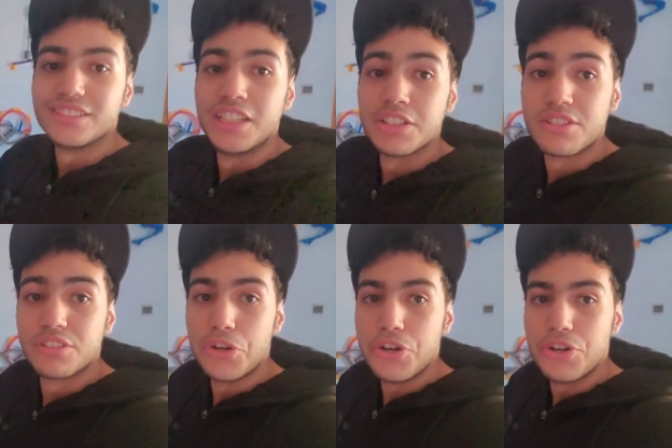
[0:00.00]
Yes,
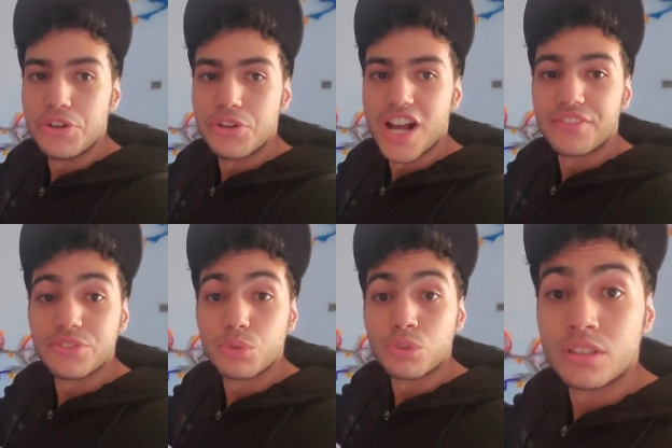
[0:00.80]
sir.
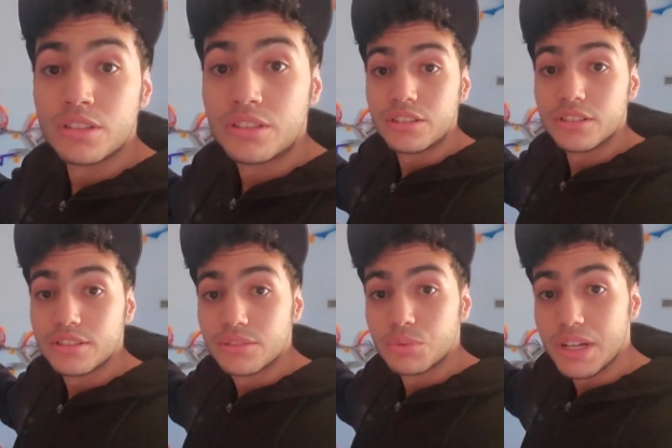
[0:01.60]
After
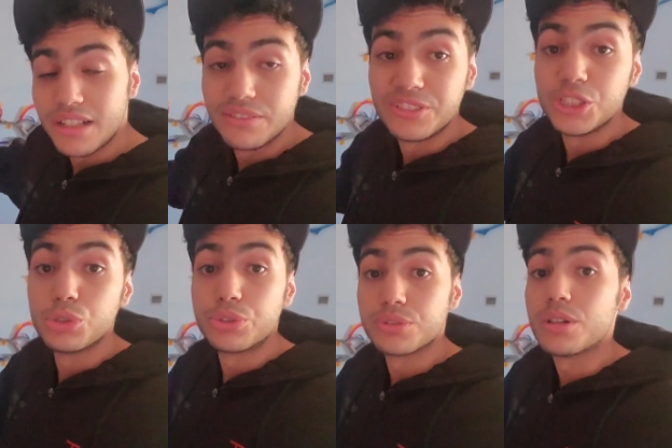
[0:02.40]
12
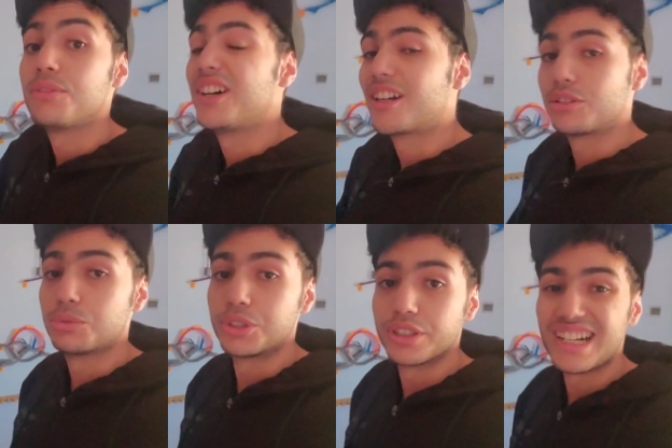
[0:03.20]
years of hard
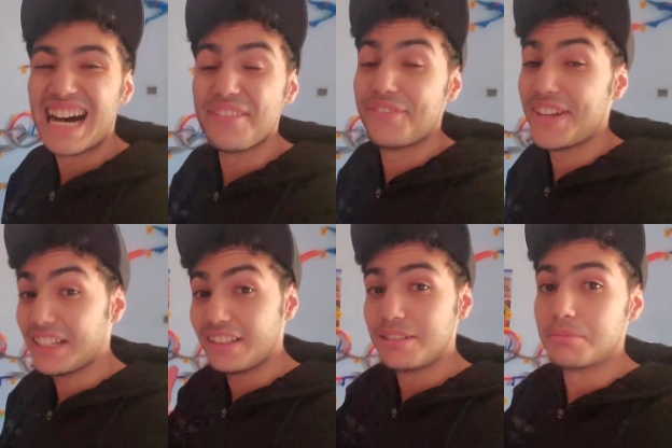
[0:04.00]
work, I
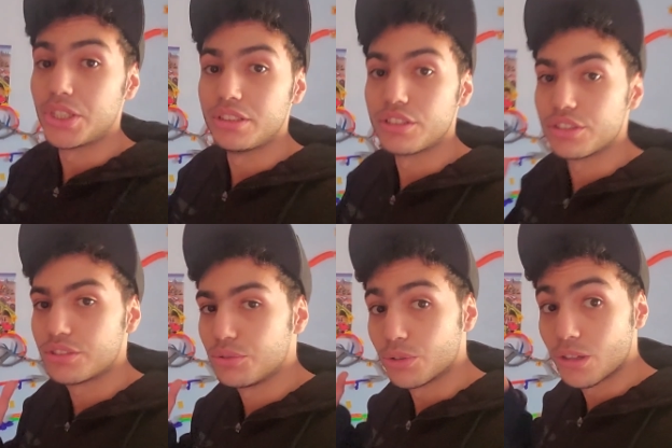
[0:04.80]
finally managed
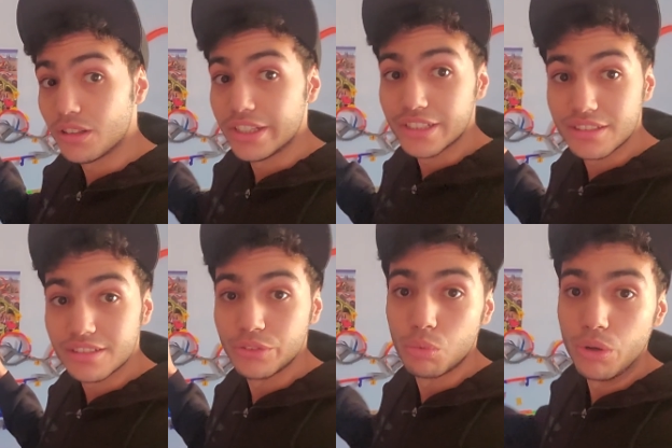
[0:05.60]
to
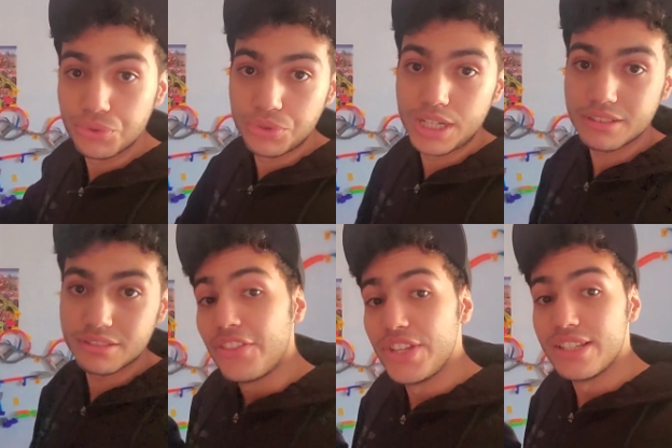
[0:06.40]
collect the wall tracks.
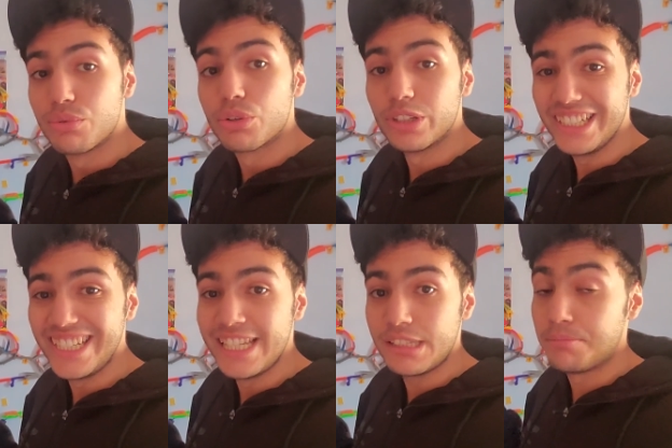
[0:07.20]
These were
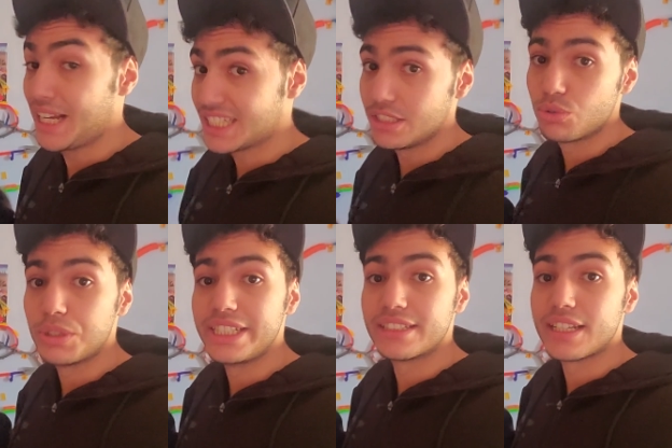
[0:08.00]
released back in
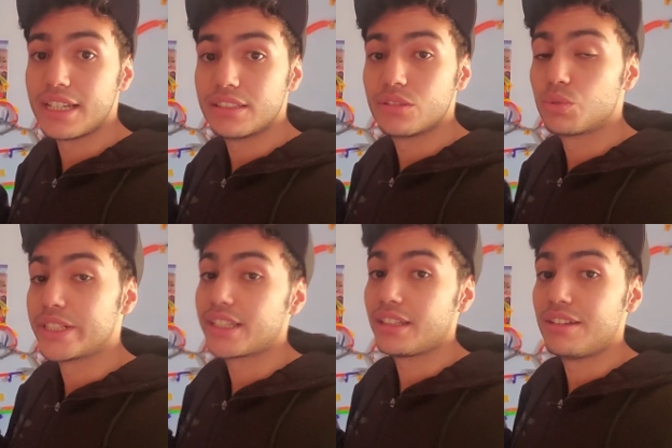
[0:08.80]
2010,
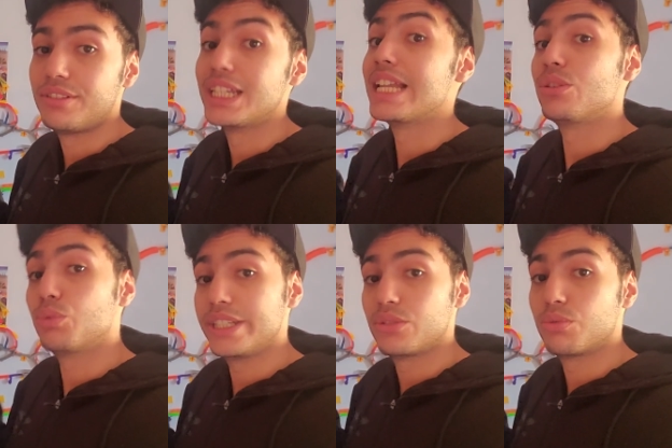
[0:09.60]
2011, and
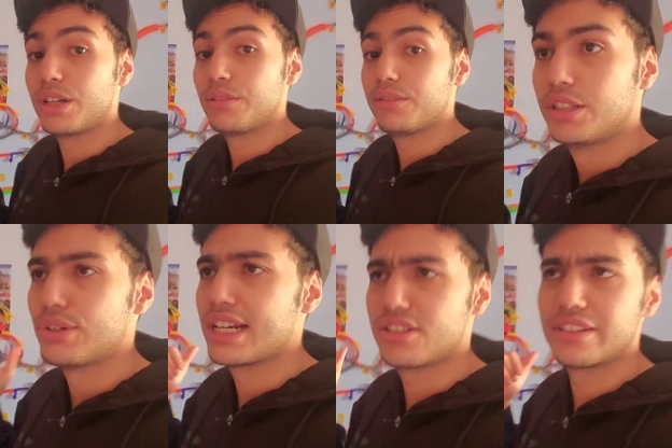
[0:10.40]
2012. No,
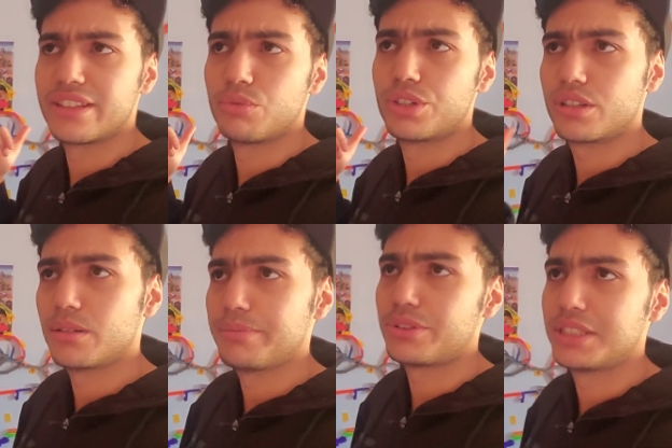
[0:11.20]
actually, they were
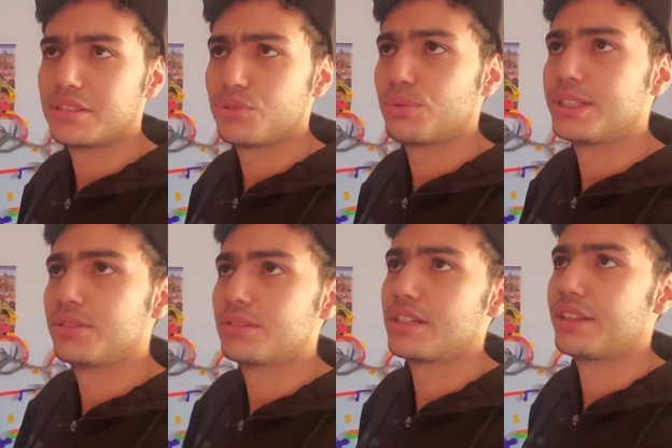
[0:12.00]
copyright in
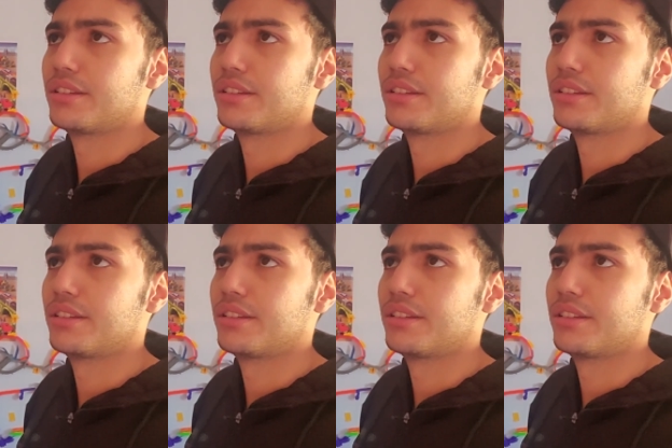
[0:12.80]
2010.